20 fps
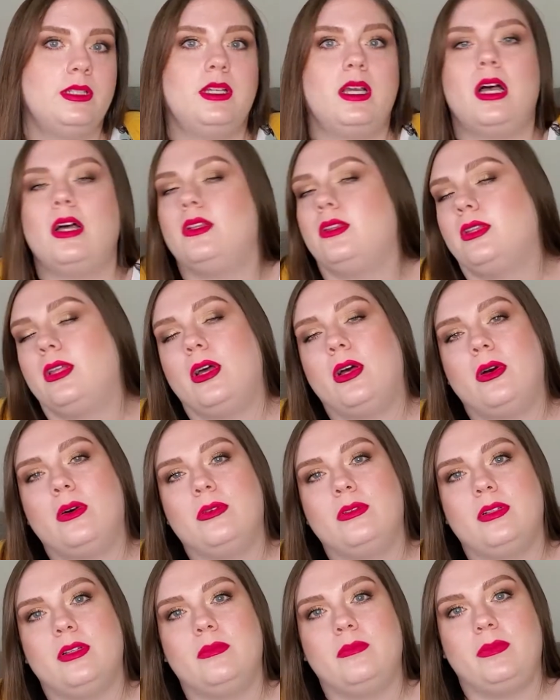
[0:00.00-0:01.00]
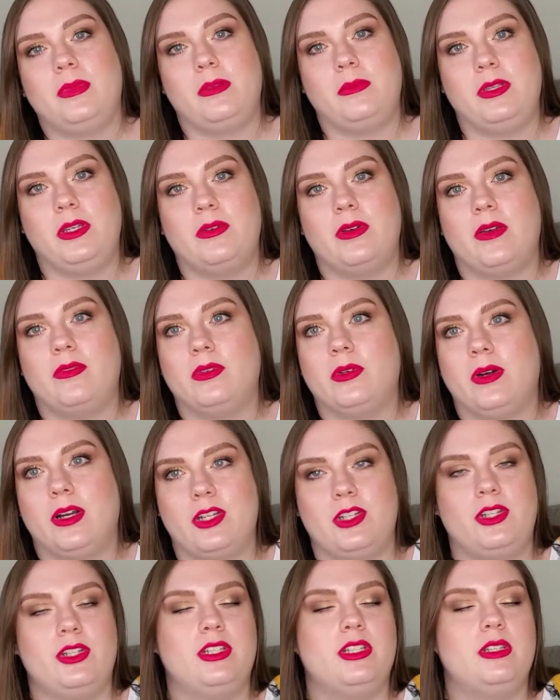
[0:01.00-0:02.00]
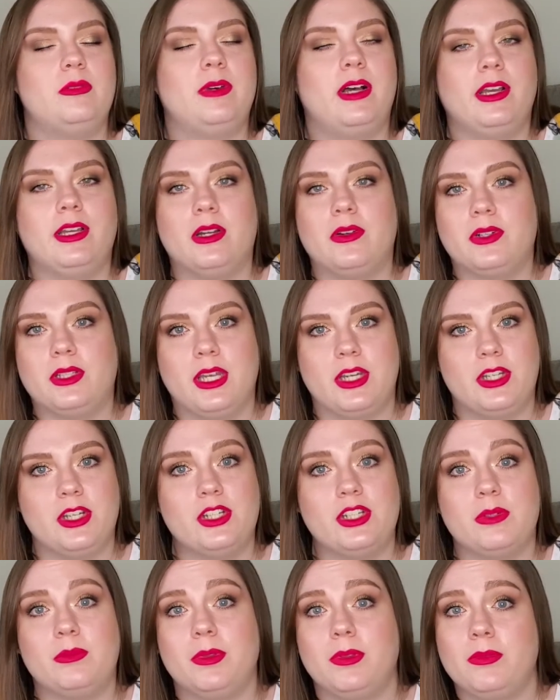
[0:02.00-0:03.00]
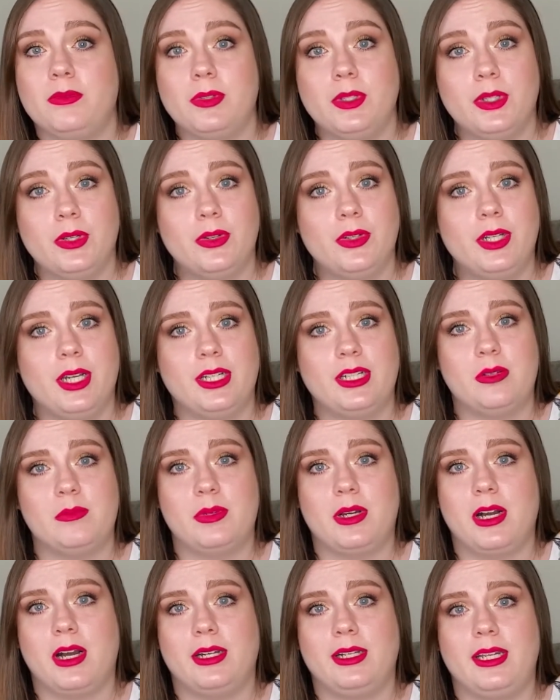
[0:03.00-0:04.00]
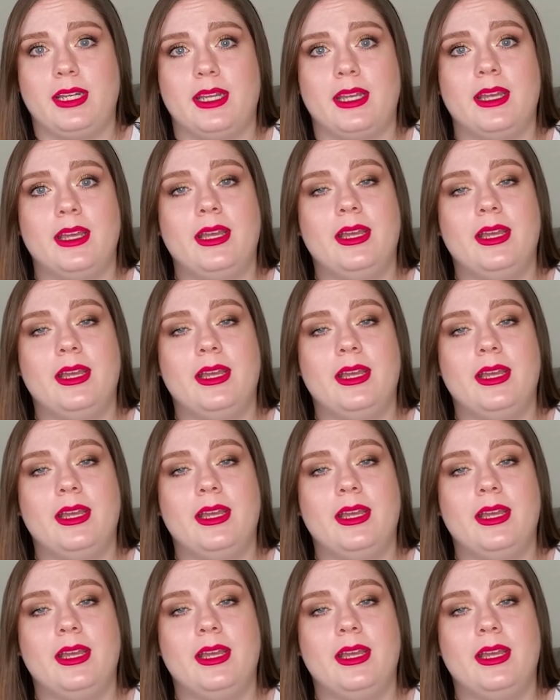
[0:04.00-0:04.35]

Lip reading: alone, maybe you have questions about your relationship with food and your body,